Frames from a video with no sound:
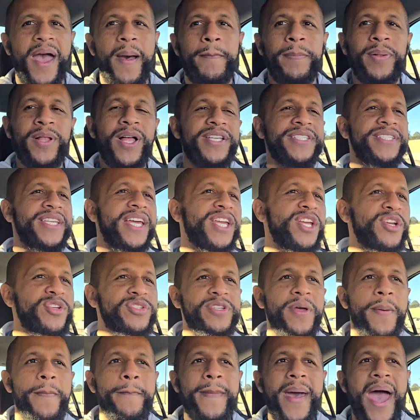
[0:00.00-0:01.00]
Plus I use
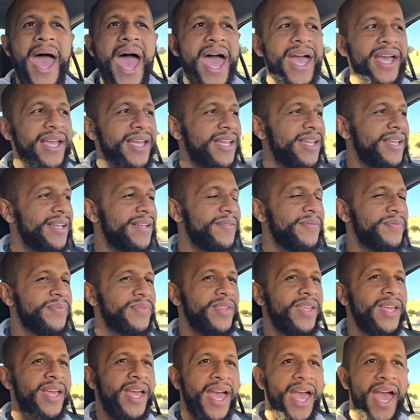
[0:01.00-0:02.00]
a Mac,
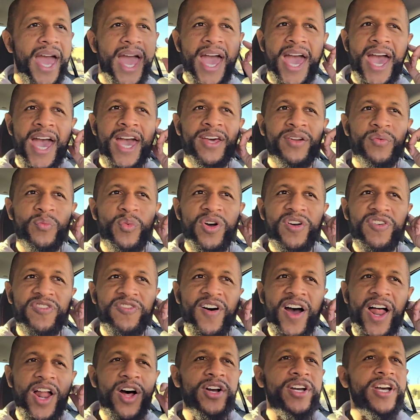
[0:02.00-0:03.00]
and with
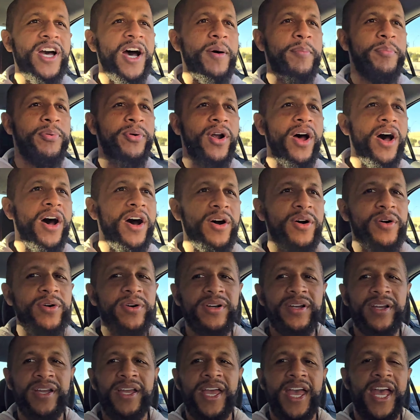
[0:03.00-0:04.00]
Final Cut Pro,
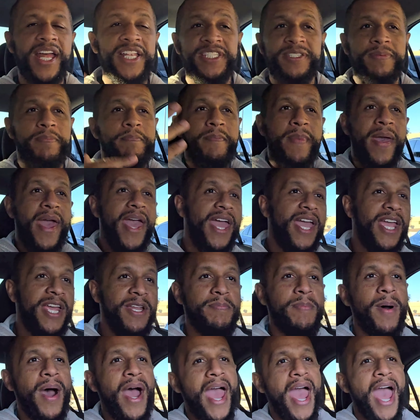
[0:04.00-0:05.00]
it's
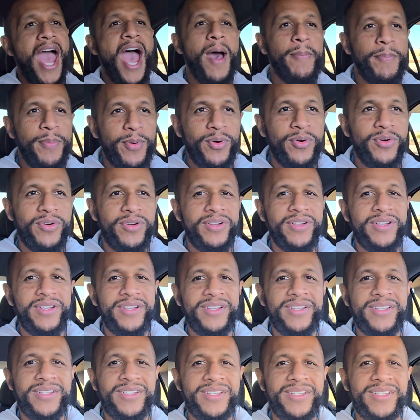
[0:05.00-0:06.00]
made by Apple.
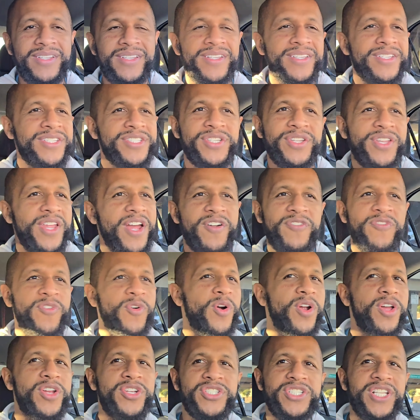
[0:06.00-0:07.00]
So
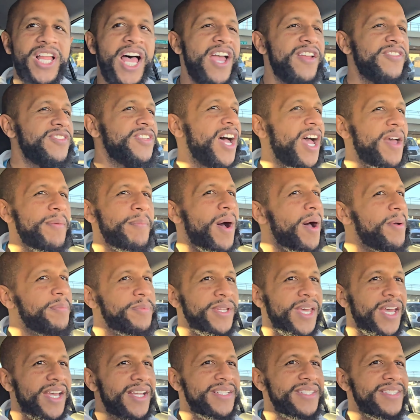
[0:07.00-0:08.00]
therefore, there's lifetime
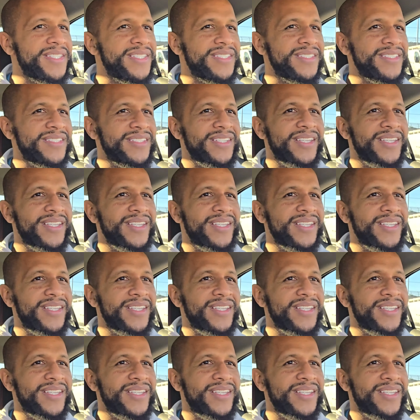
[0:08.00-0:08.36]
updates.